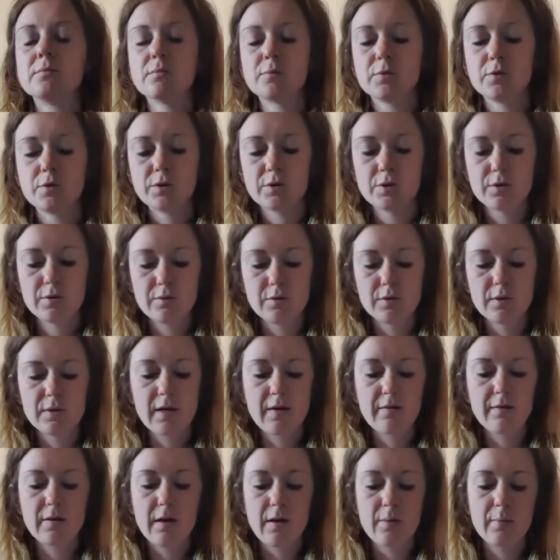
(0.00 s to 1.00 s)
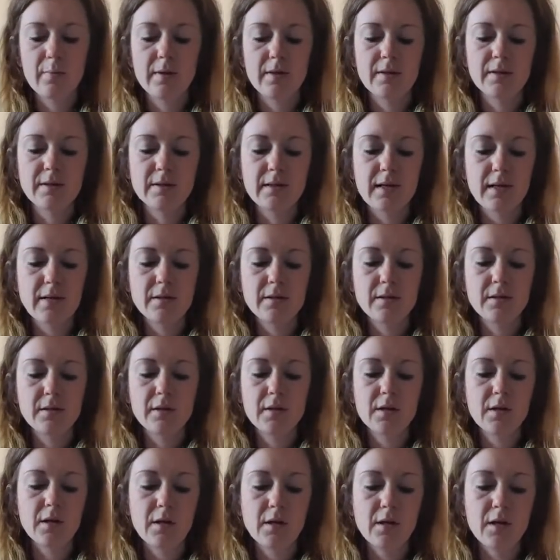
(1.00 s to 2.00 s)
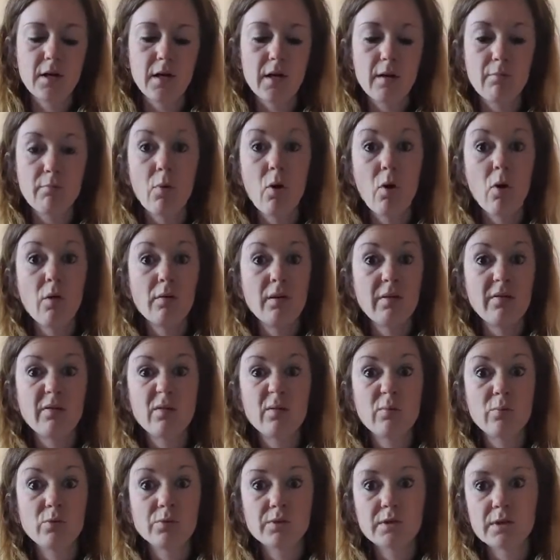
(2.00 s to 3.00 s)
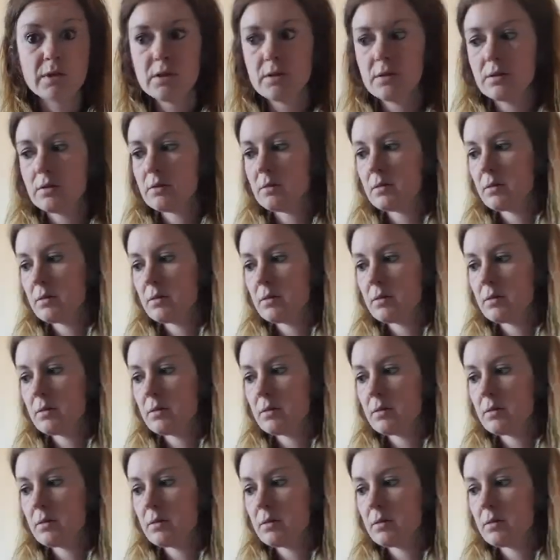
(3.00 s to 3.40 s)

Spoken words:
just use a terry nappy instead, or even a muslin.